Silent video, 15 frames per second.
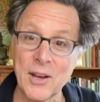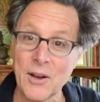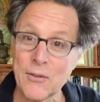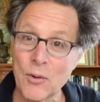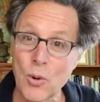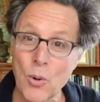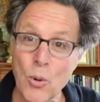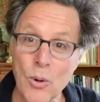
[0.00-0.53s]

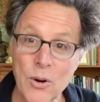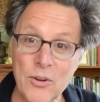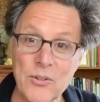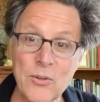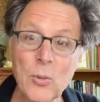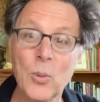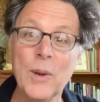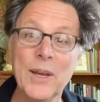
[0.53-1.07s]
Of
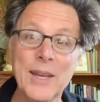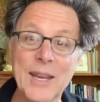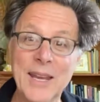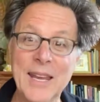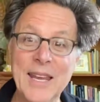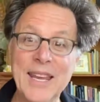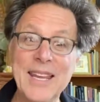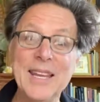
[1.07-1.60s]
course, we
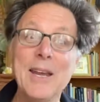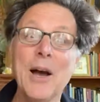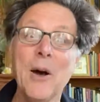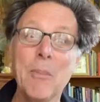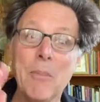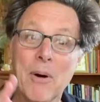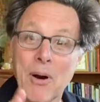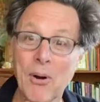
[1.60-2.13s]
need
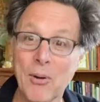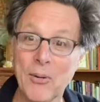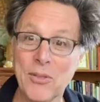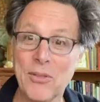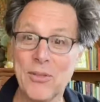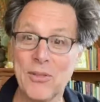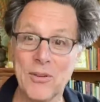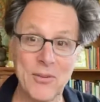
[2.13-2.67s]

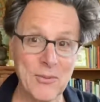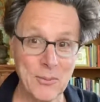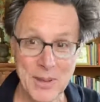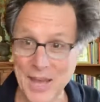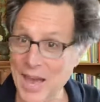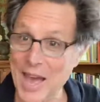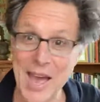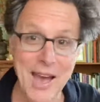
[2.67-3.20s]
both.
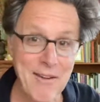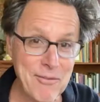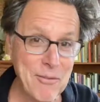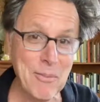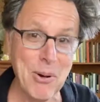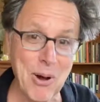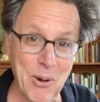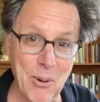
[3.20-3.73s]
We
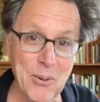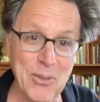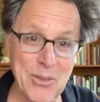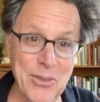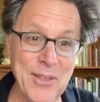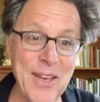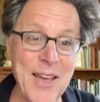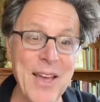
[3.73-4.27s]
have
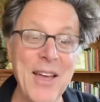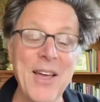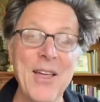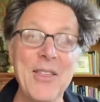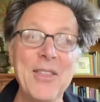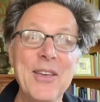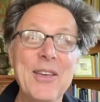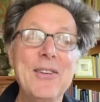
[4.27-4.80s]
both.
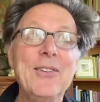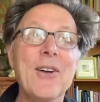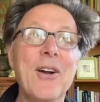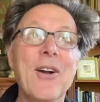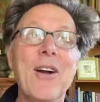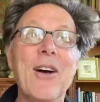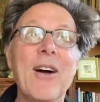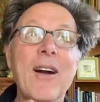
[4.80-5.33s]
These
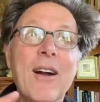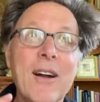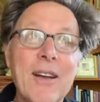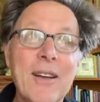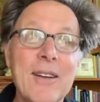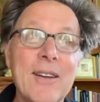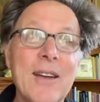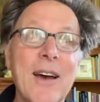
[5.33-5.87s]
are
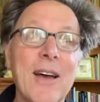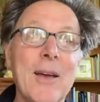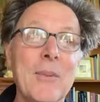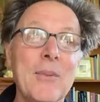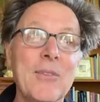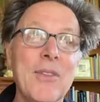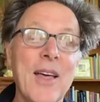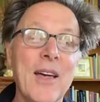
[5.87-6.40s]

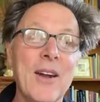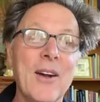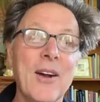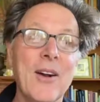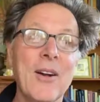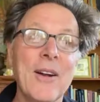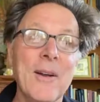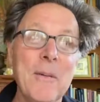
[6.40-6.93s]
archetypes that
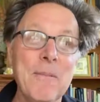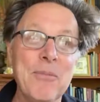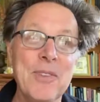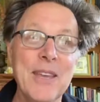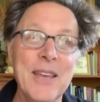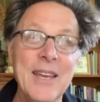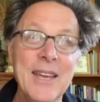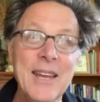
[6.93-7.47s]
are
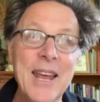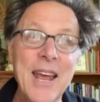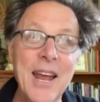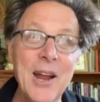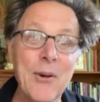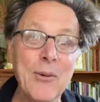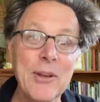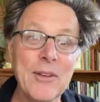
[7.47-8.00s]

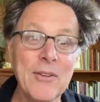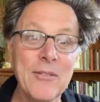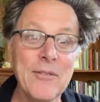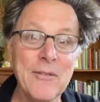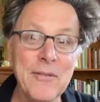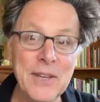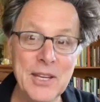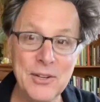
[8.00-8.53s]
inherent
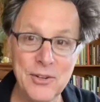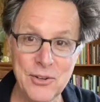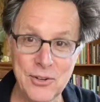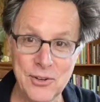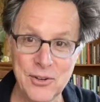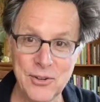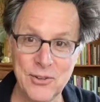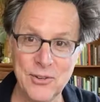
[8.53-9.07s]

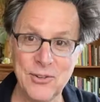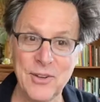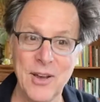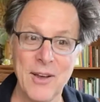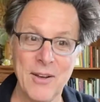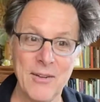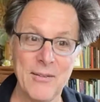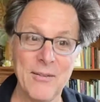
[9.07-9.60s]
features
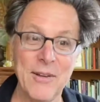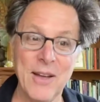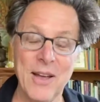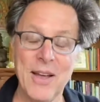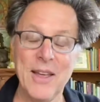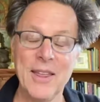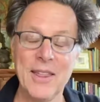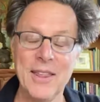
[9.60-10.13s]
of
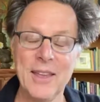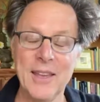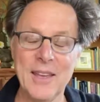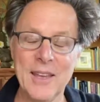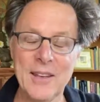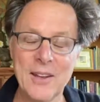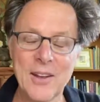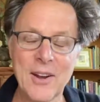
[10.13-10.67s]
the
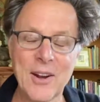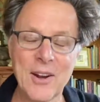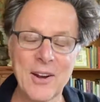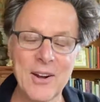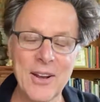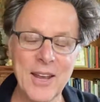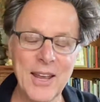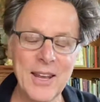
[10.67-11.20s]

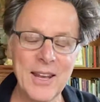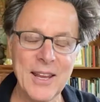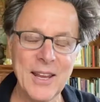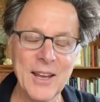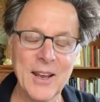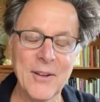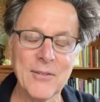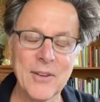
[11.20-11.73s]

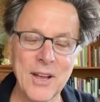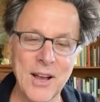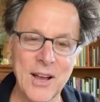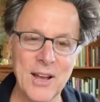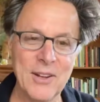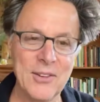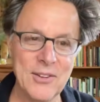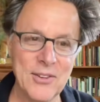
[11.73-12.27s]
incarnating of
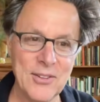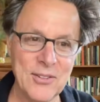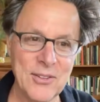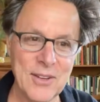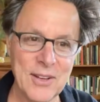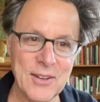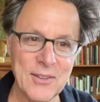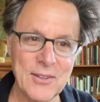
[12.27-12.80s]

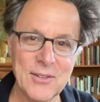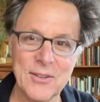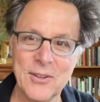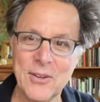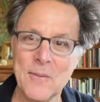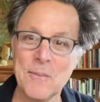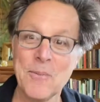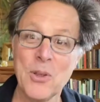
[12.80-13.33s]
consciousness.
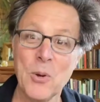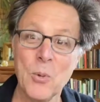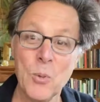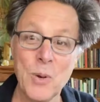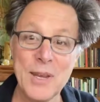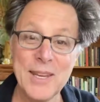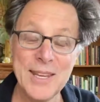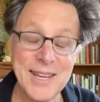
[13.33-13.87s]

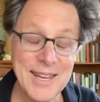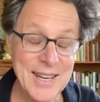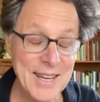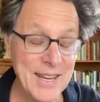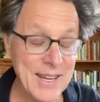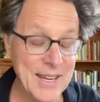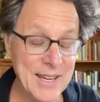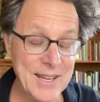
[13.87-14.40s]
We
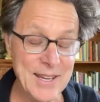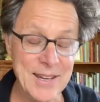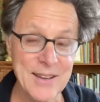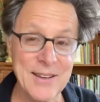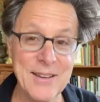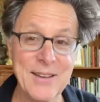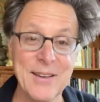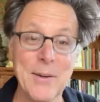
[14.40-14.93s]

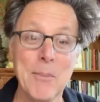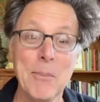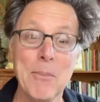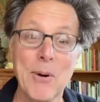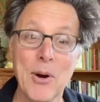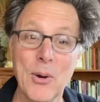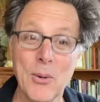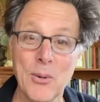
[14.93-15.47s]
need
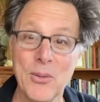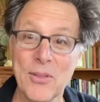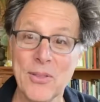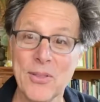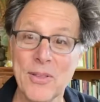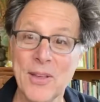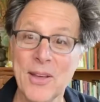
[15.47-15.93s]
both.